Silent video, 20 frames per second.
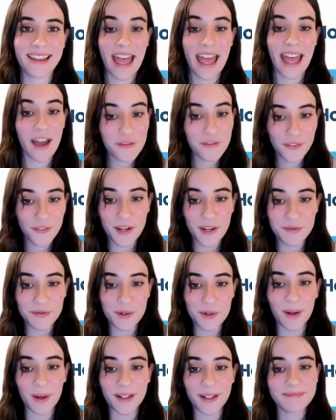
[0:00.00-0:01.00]
Have fun,
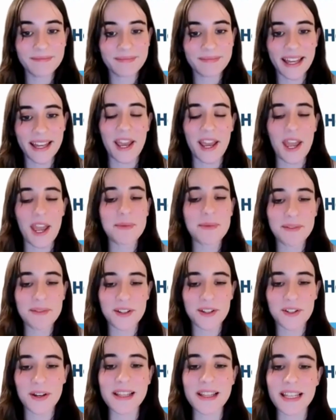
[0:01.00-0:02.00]
everyone, and I hope you've
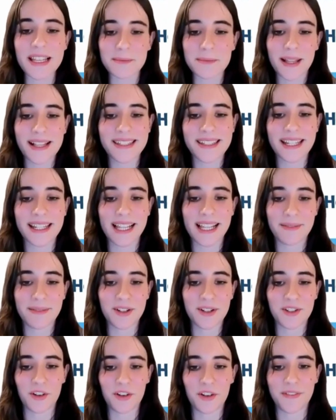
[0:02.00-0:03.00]
enjoyed this Plastic Clever
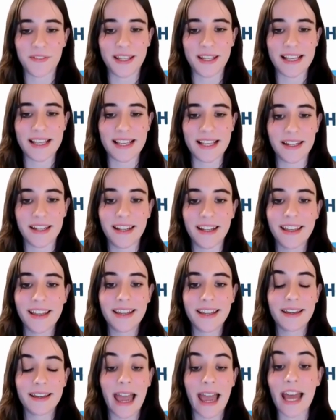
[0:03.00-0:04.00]
geography lesson.
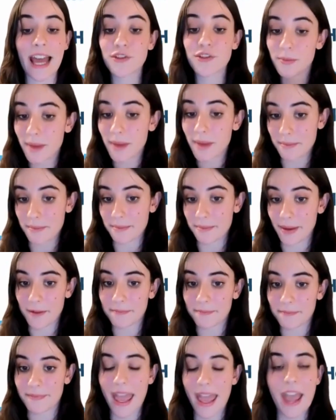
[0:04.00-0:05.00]
And remember,
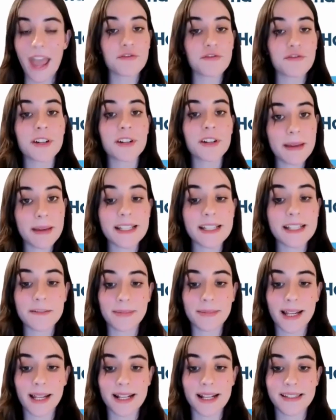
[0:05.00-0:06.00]
every piece
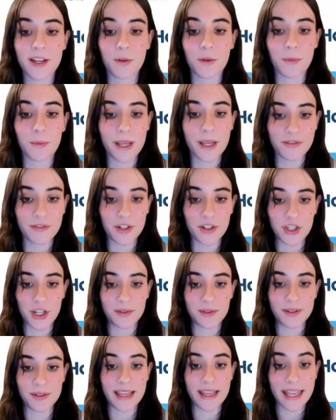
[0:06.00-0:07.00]
of plastic we
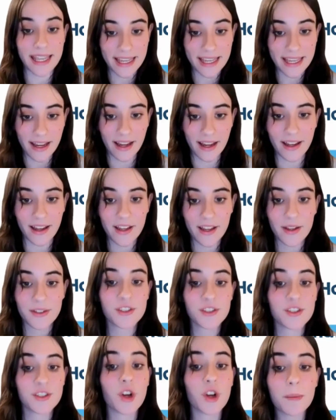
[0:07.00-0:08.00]
reduce here
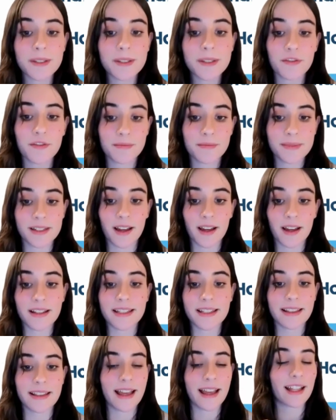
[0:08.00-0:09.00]
stops it from
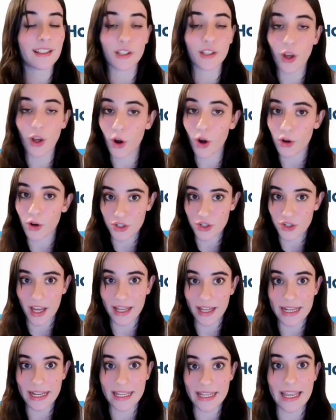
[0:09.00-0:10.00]
starting that long
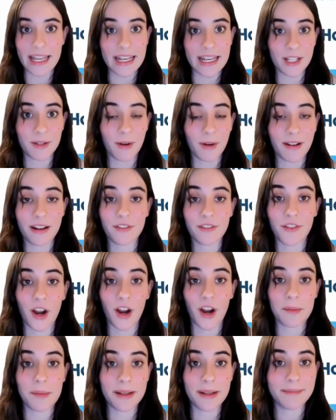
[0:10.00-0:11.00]
journey into our
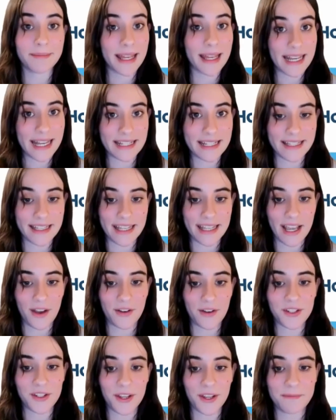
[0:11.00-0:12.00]
environment and into the
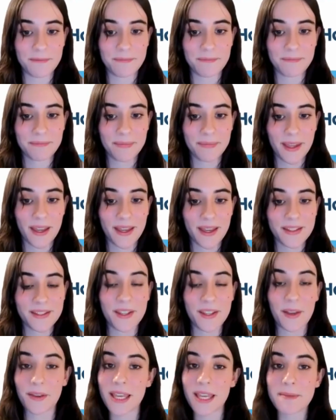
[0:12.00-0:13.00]
ocean.
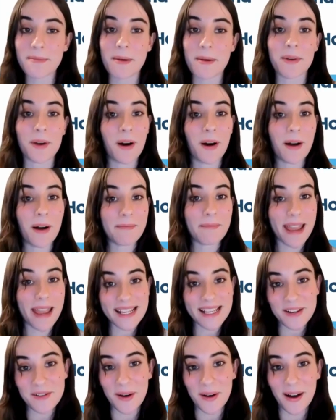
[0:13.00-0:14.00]
So keep up your
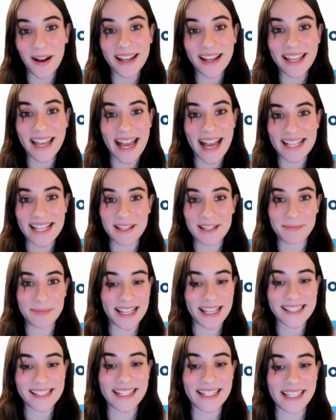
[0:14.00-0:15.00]
amazing work as a
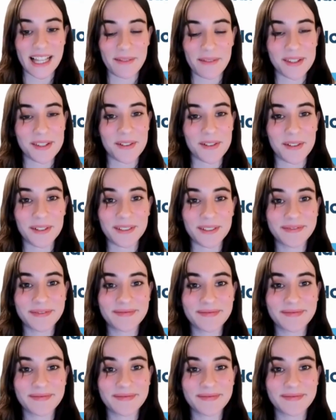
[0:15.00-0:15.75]
Plastic Clever school.